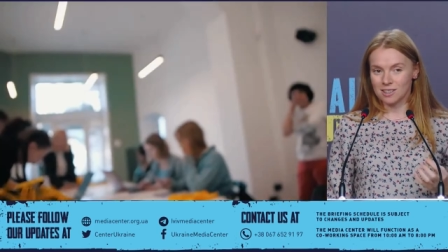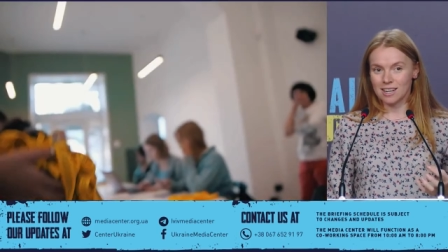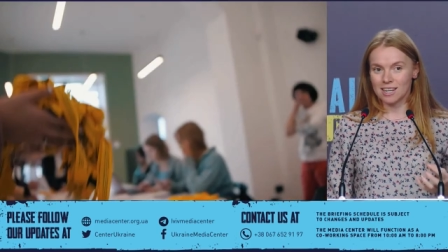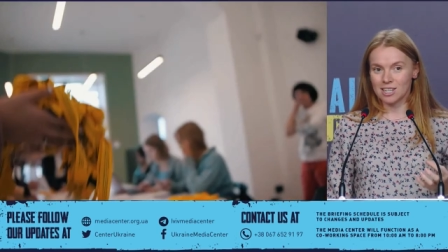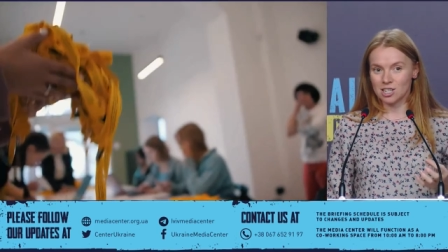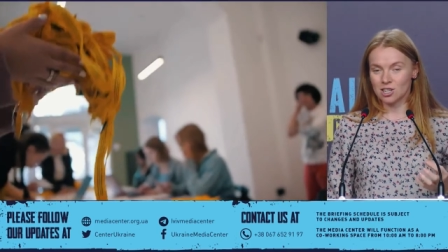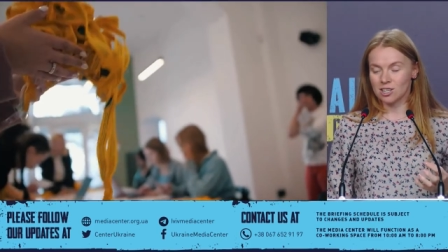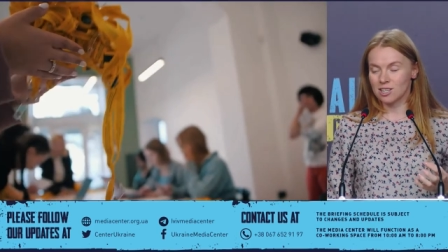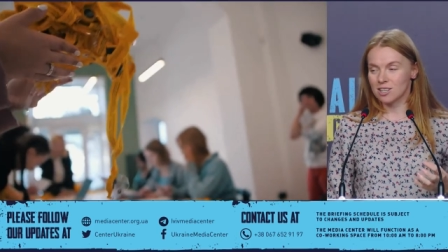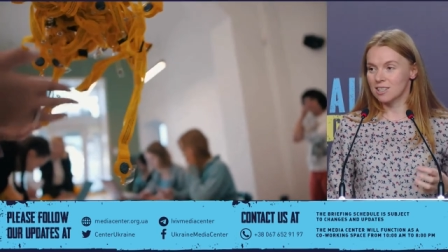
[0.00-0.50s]

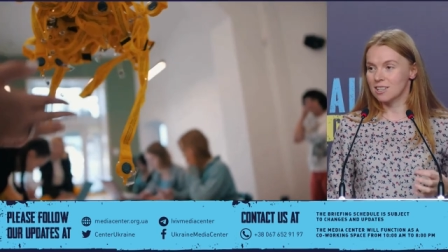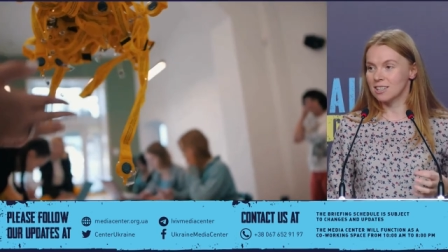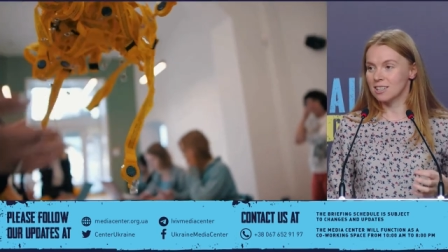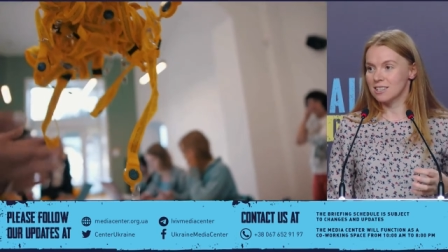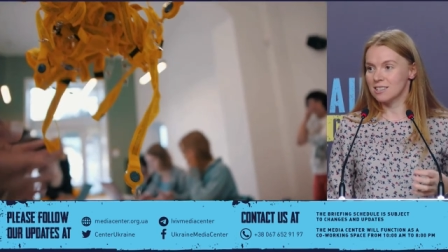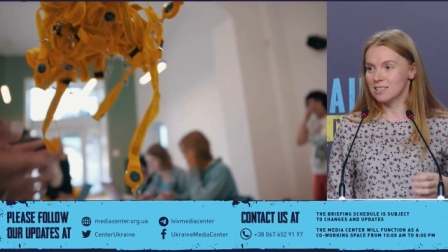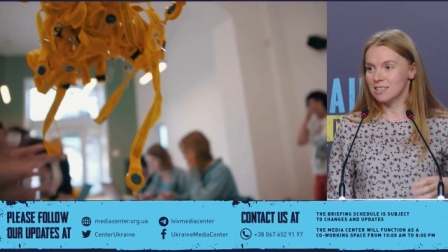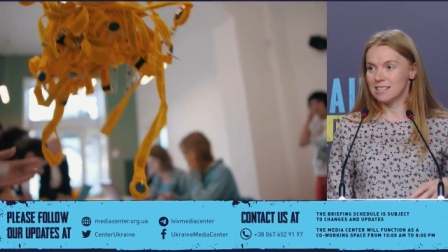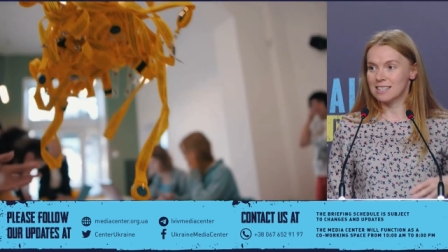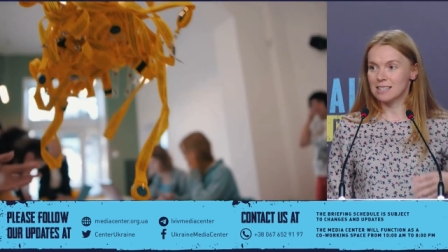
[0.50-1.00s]
because
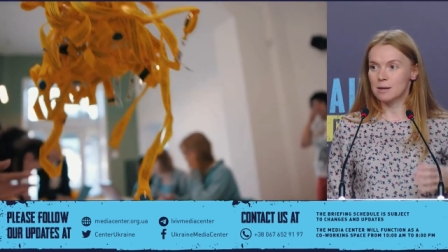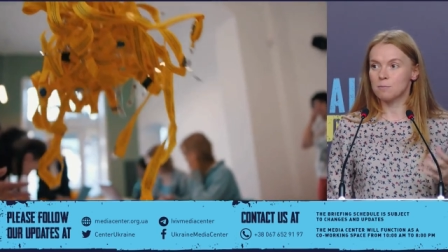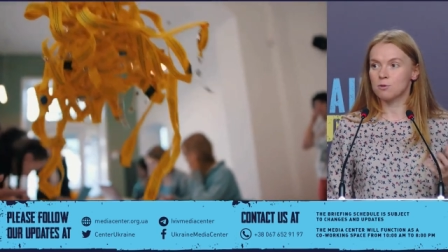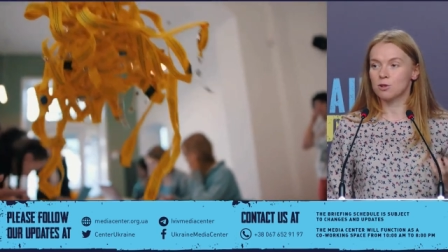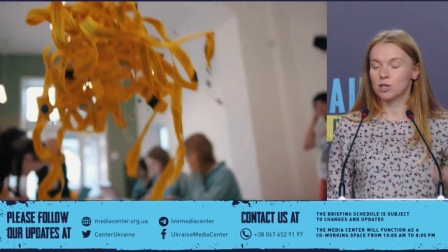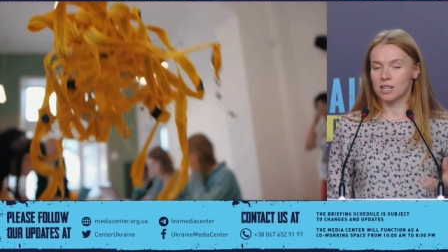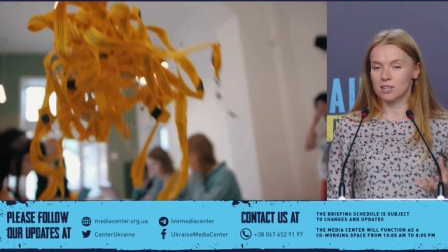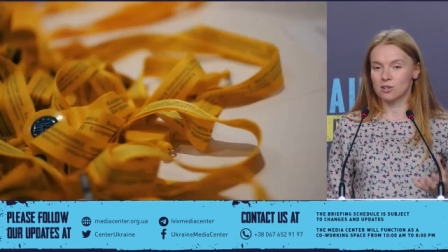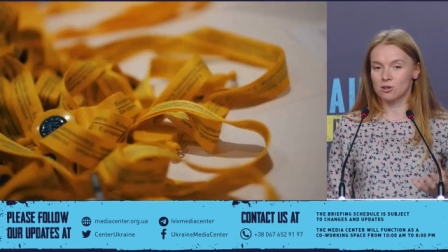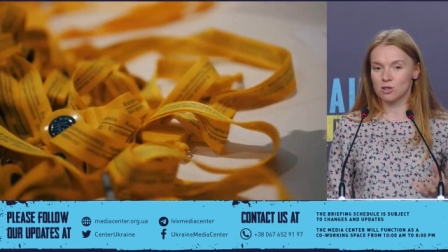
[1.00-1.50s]
it's
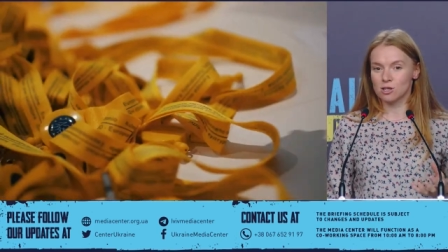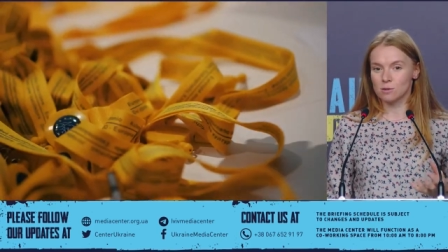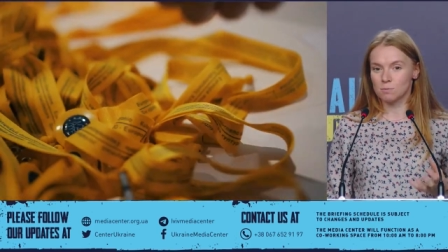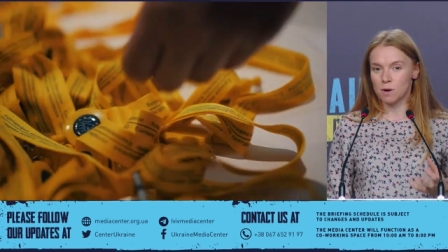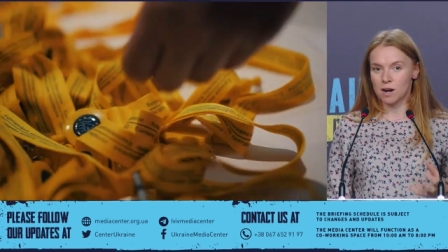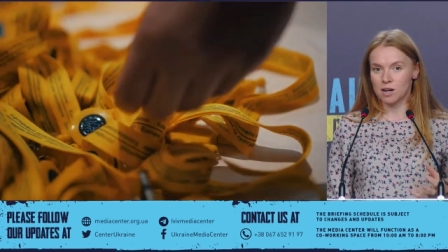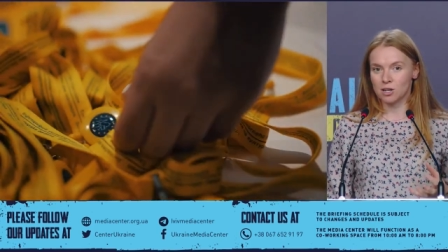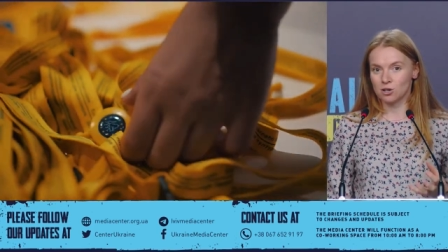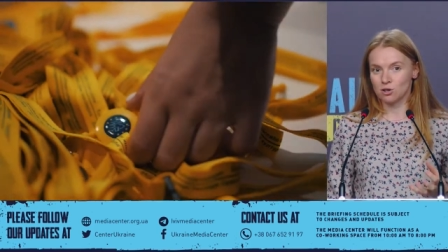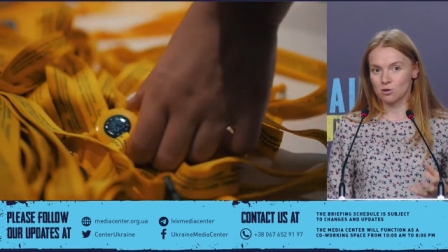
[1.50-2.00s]
about our
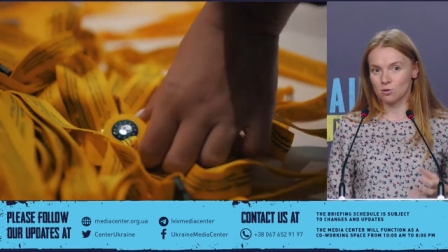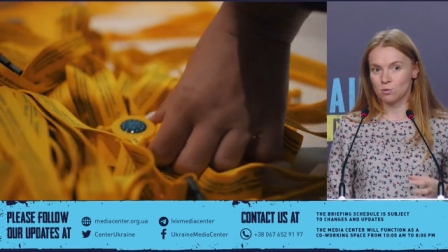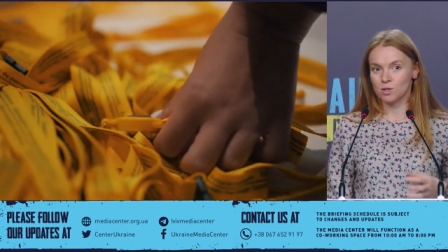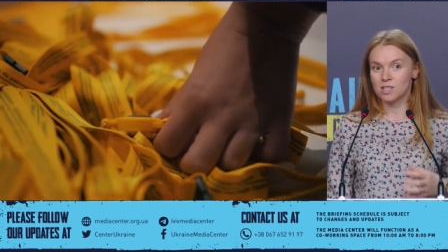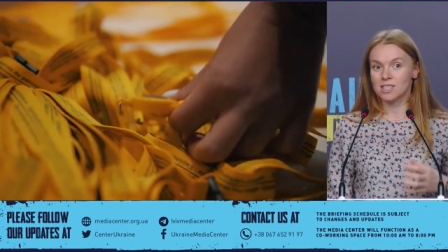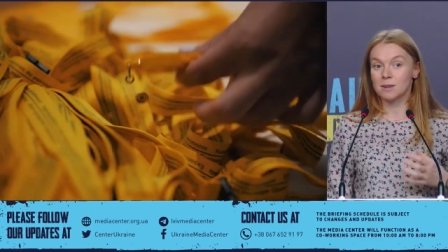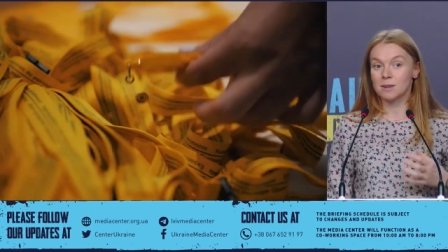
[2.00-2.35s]
traditions,